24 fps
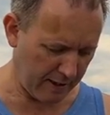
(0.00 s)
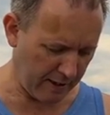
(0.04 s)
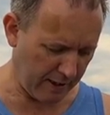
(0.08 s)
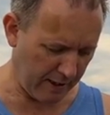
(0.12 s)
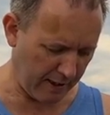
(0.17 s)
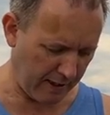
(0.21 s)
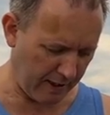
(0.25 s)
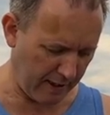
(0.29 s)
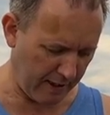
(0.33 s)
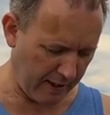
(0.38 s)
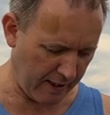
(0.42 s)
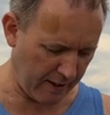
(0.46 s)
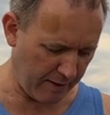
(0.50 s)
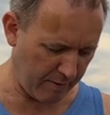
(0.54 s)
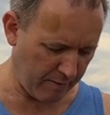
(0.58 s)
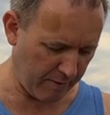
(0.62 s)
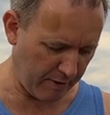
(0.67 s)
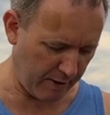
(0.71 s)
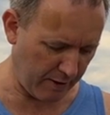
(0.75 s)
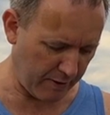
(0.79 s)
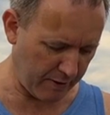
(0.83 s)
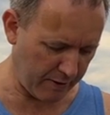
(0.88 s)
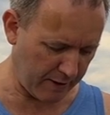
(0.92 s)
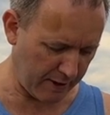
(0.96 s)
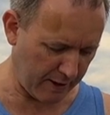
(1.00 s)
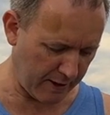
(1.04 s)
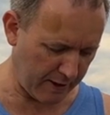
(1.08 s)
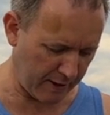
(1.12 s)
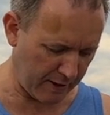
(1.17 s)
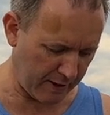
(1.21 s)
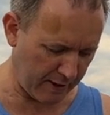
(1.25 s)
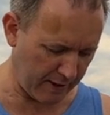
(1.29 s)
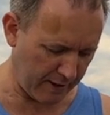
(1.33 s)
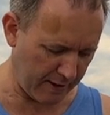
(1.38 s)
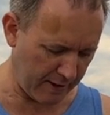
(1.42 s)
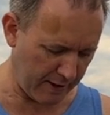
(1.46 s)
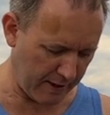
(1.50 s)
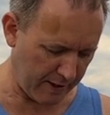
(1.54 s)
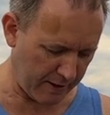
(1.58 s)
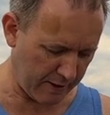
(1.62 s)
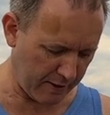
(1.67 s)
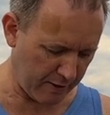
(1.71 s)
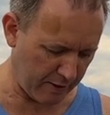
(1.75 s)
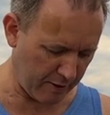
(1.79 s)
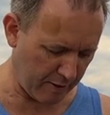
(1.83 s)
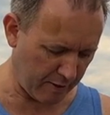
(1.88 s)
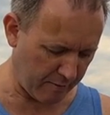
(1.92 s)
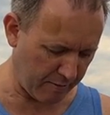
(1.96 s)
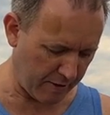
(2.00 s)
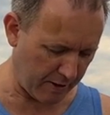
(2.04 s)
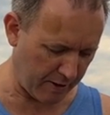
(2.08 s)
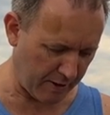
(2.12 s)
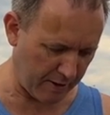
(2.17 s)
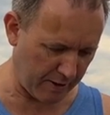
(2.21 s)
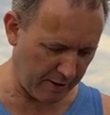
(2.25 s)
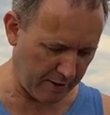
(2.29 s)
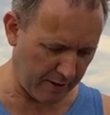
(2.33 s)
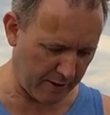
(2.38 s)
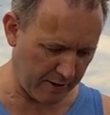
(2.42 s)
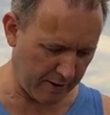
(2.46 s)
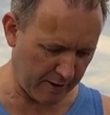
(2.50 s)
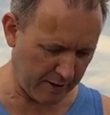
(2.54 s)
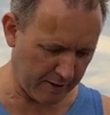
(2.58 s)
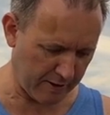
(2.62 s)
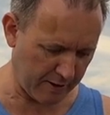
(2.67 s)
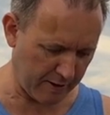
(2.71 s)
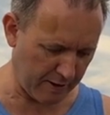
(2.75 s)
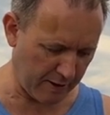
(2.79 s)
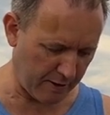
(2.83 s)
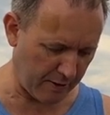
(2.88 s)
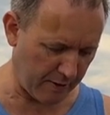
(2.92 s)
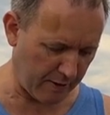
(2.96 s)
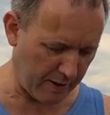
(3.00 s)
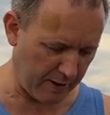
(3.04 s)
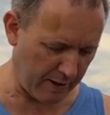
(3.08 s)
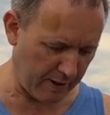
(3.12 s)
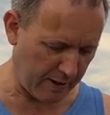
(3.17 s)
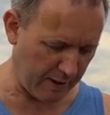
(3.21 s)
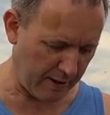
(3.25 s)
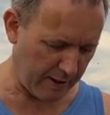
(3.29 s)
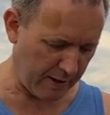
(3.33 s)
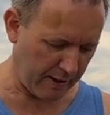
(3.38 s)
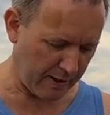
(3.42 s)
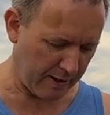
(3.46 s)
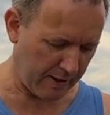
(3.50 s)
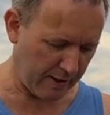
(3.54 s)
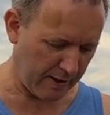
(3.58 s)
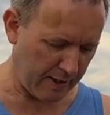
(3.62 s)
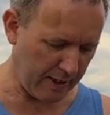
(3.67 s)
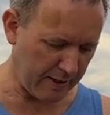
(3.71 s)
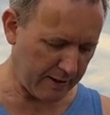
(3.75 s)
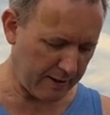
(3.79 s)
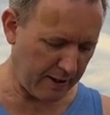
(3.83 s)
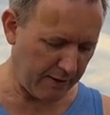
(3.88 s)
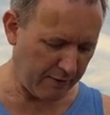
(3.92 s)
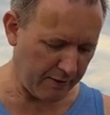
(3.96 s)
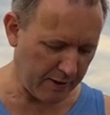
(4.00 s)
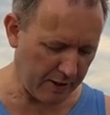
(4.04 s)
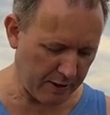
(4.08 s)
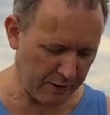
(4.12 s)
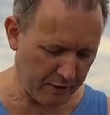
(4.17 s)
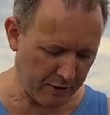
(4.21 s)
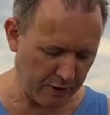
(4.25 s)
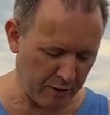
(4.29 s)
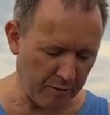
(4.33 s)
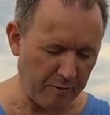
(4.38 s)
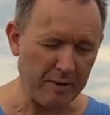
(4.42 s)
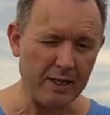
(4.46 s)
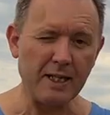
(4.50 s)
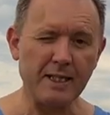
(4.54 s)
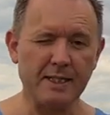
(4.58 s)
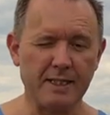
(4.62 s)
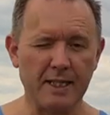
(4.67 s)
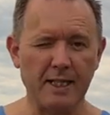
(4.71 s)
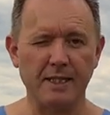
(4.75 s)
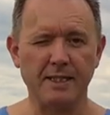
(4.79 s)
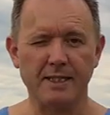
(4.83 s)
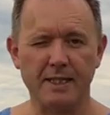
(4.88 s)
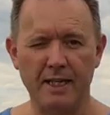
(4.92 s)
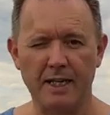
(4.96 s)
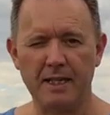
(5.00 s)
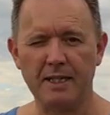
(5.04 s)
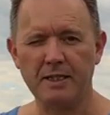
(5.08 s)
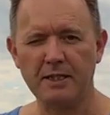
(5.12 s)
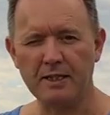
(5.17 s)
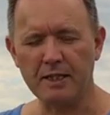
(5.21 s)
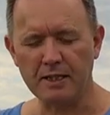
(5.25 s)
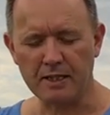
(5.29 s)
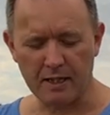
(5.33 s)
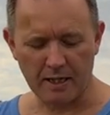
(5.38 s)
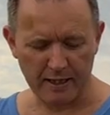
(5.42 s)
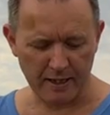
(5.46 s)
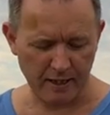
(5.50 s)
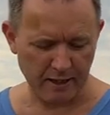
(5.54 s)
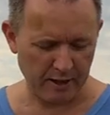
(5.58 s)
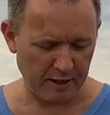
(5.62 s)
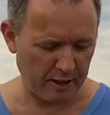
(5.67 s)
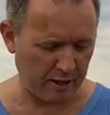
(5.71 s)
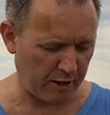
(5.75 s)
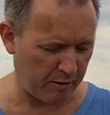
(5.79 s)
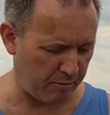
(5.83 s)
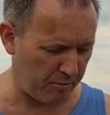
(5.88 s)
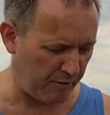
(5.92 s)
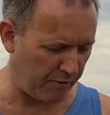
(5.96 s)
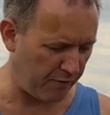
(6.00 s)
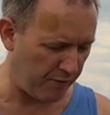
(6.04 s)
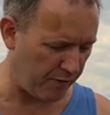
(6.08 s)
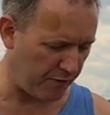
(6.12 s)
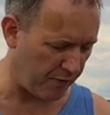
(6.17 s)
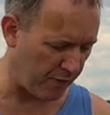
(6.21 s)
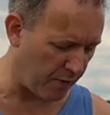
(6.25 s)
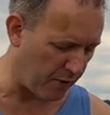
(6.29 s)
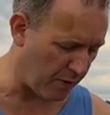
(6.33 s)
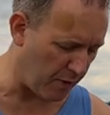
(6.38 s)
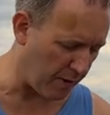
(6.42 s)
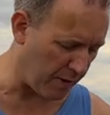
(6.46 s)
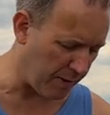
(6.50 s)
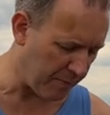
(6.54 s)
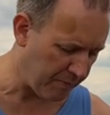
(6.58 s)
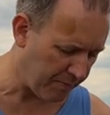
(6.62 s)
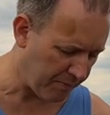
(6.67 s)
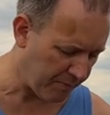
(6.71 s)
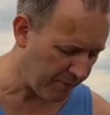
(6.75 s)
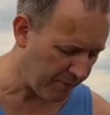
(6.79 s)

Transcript: again, we're using a 10 stop. So that's given us 2 minutes, 8 seconds, just like it did before.